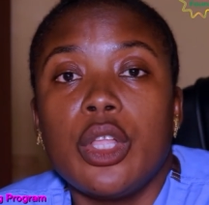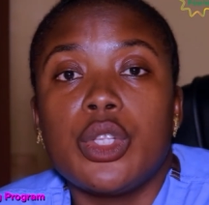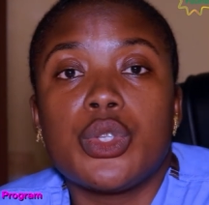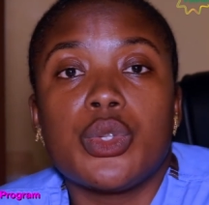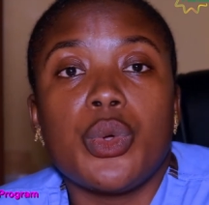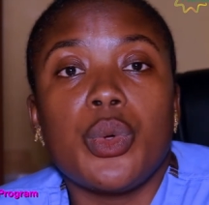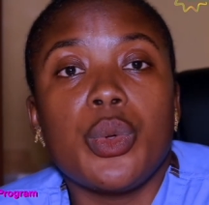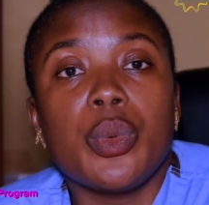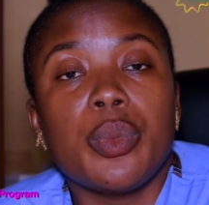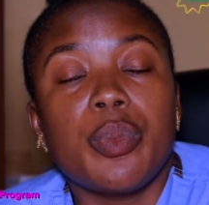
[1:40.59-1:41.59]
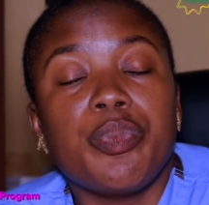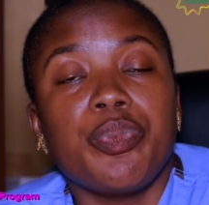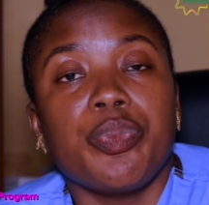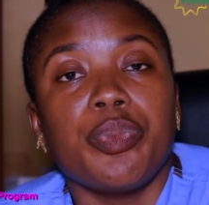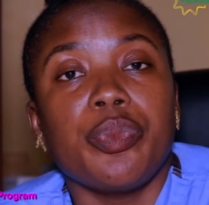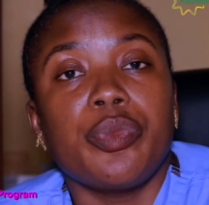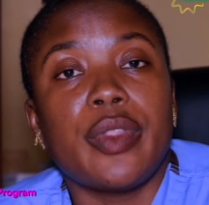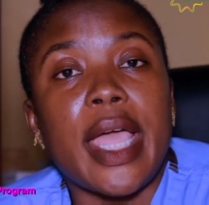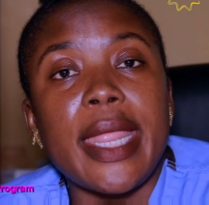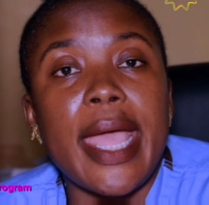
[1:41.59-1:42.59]
So
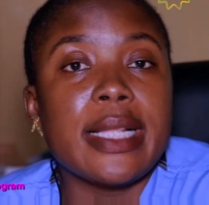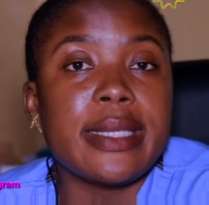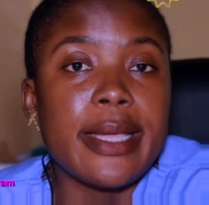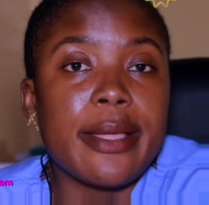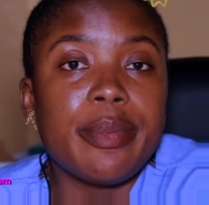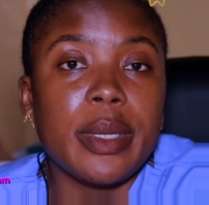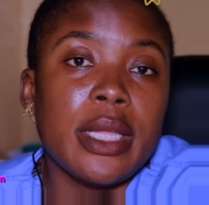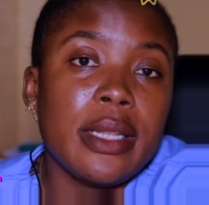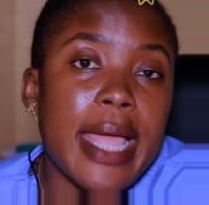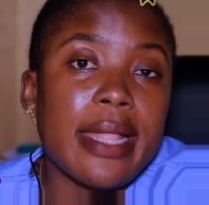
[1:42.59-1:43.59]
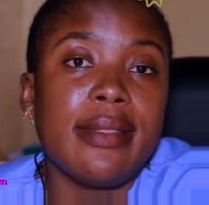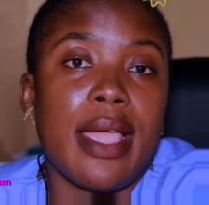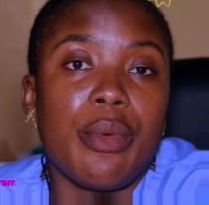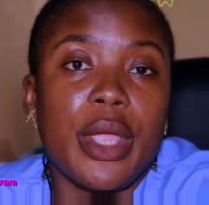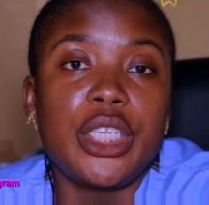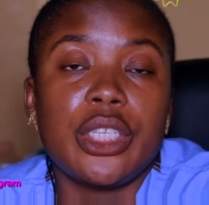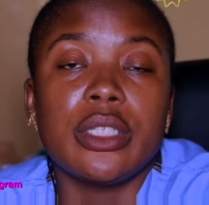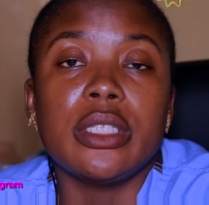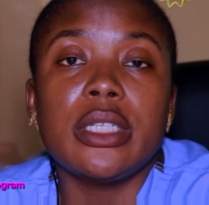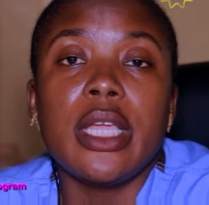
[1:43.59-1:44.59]
that has helped in that
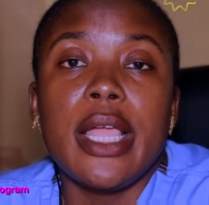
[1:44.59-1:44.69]
direction.